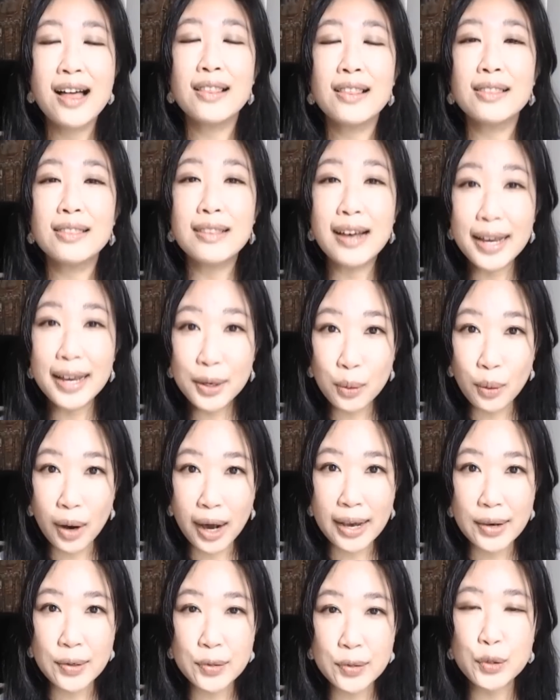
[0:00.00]

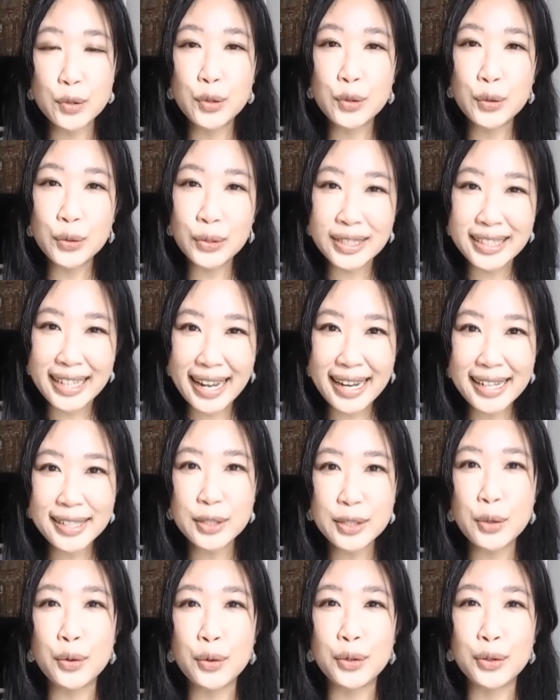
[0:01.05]
Likewise, create
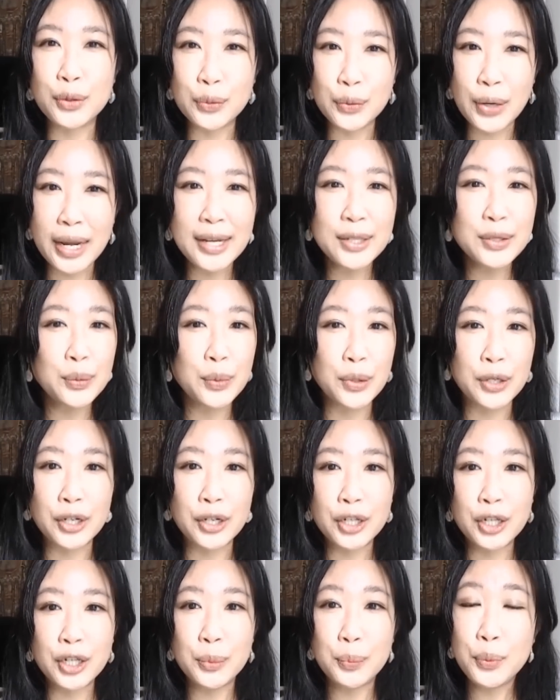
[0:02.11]
your great
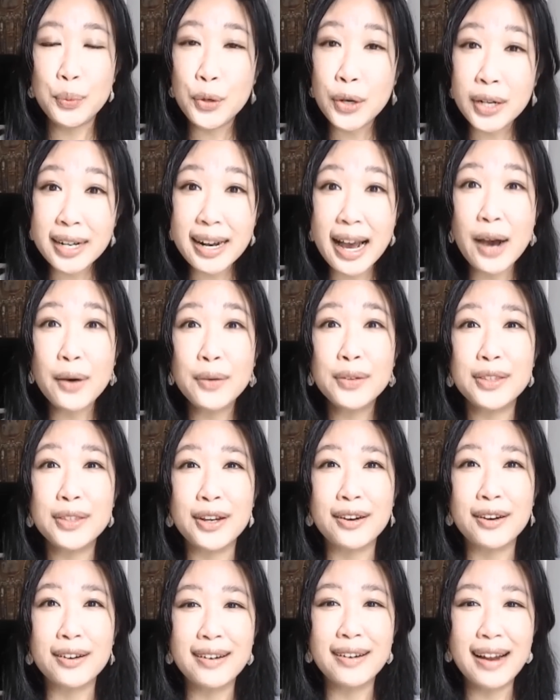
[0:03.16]
work, put it out
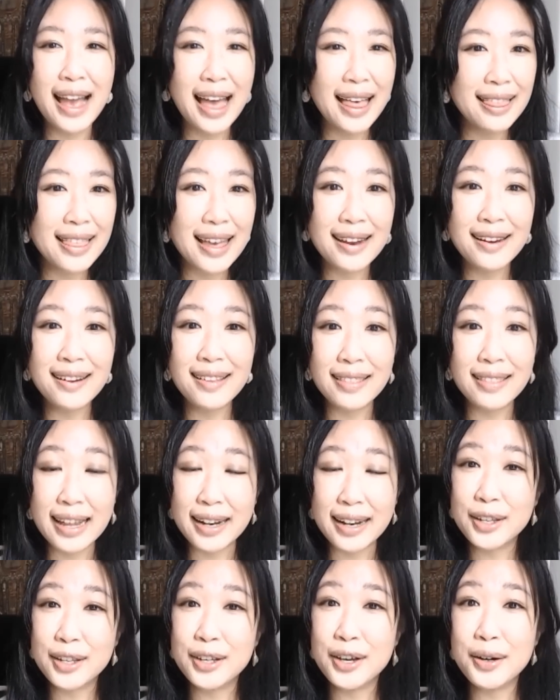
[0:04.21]
there, and then let
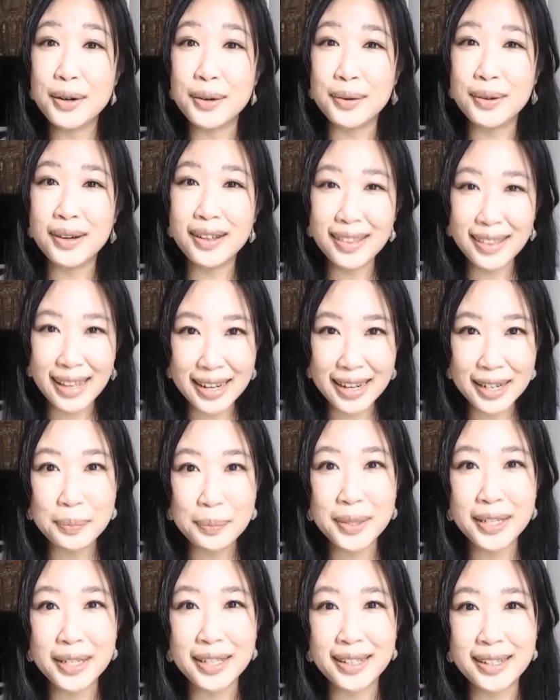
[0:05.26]
it go, let it
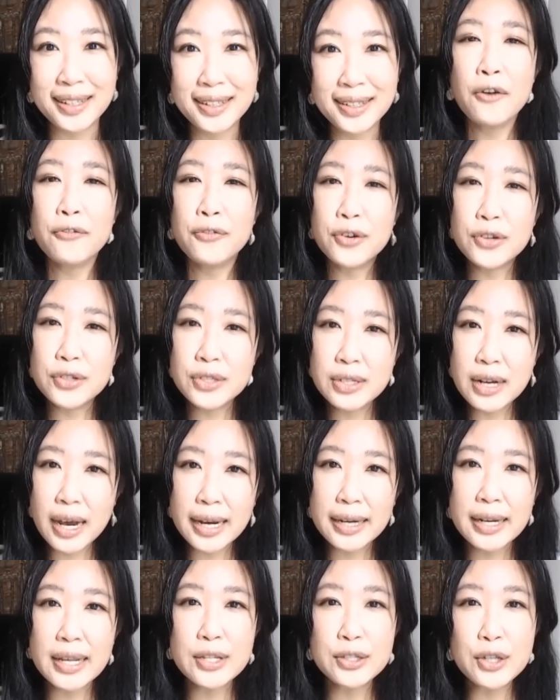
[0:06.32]
be. Verse
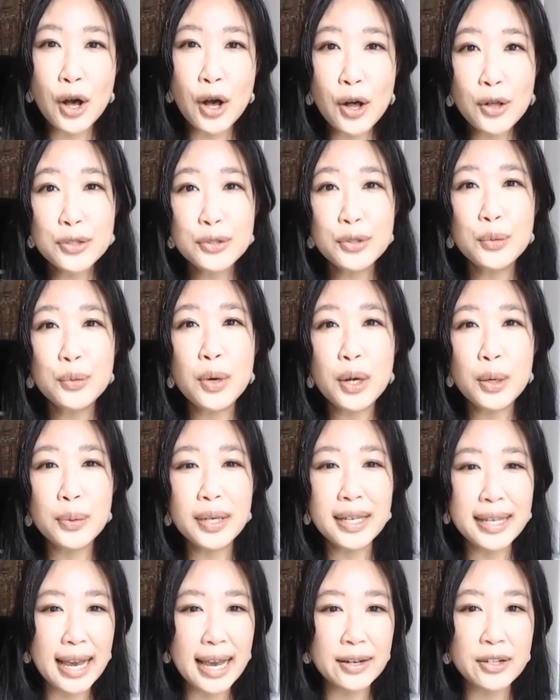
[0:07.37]
9 is also where
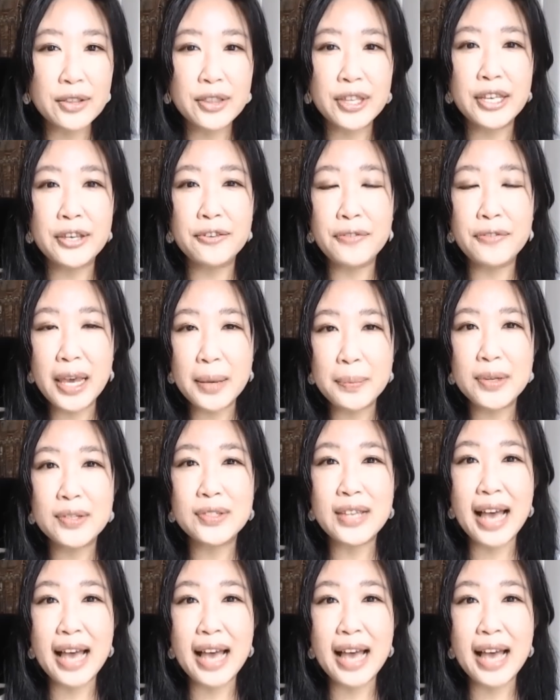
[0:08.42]
we get the famous